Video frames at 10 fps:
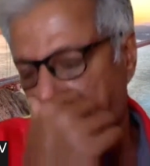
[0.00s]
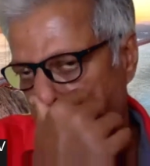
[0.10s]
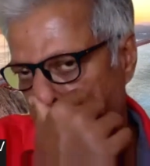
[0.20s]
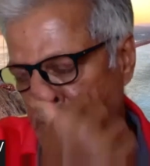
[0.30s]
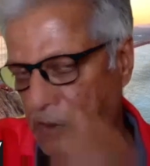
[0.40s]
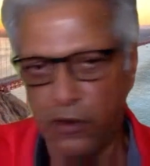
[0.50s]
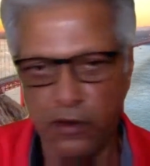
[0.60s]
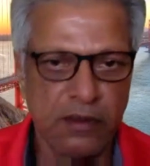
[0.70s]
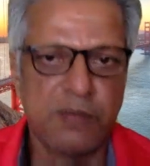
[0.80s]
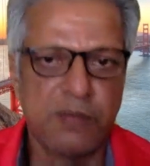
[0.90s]

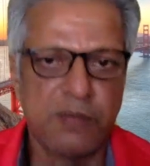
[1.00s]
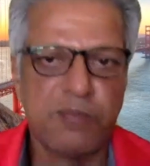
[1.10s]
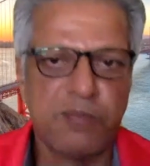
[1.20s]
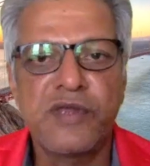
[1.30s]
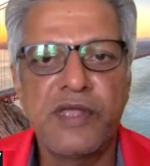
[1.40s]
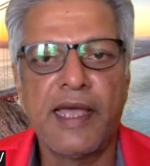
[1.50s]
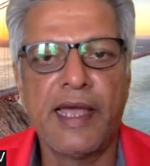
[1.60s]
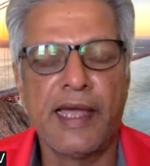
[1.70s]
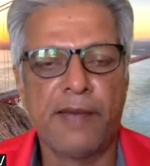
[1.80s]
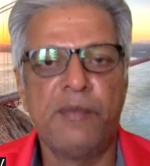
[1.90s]
on the player's
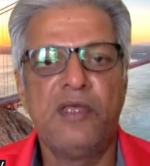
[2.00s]
rehab.